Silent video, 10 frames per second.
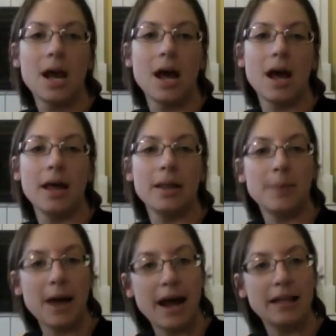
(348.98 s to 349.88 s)
the
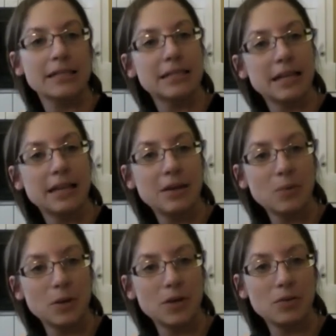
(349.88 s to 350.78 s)
path. Because I think
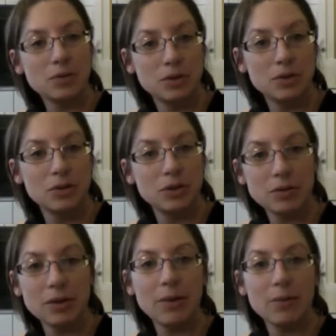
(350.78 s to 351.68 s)
when you do
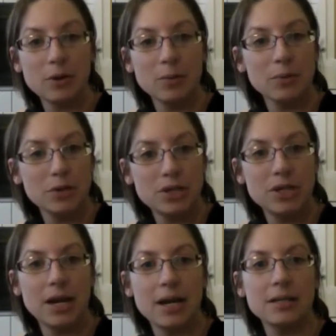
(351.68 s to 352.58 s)
that, when you
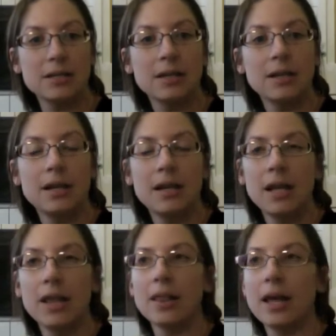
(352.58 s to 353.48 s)
appreciate
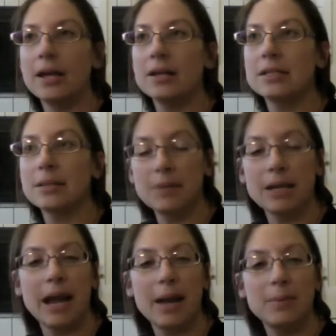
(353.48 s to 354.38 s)
that something
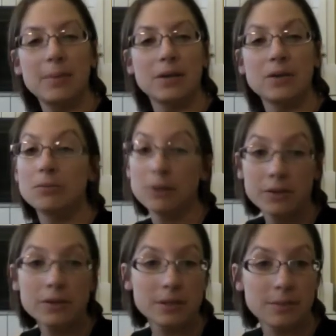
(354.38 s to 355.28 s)
happened and you
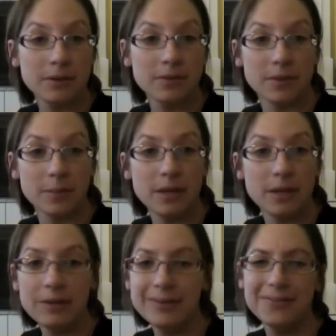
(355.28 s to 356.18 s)
learned something from it,
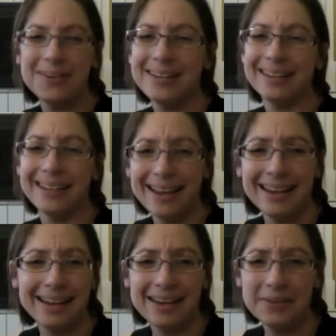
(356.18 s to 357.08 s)
even if you didn't like
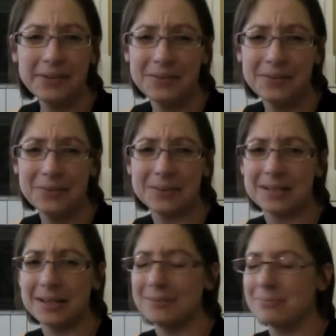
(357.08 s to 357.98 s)
it, even if it was
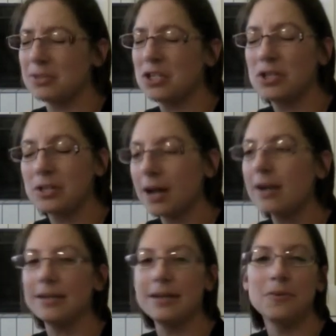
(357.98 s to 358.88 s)
sucked
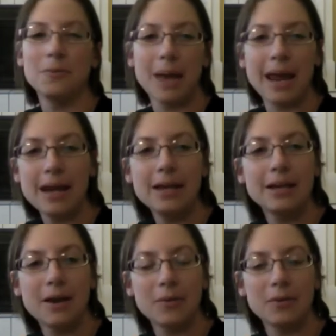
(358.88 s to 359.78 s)
and you hated
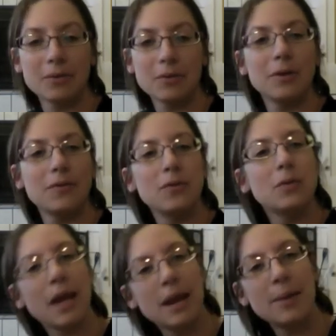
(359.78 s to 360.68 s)
going through it, if you
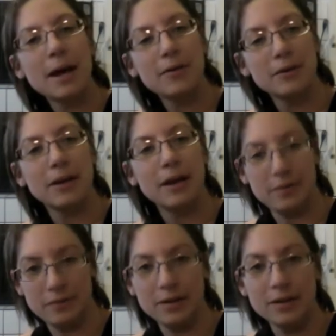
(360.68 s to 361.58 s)
came out of
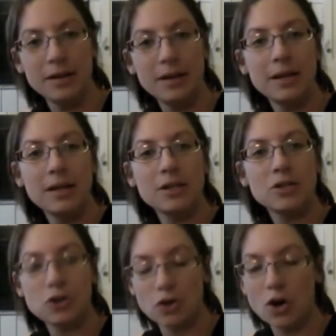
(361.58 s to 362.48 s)
it
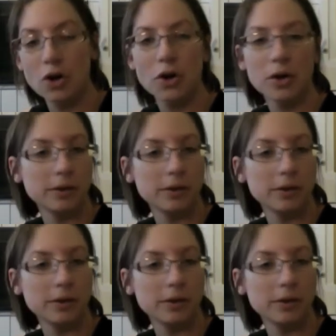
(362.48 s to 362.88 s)
stronger or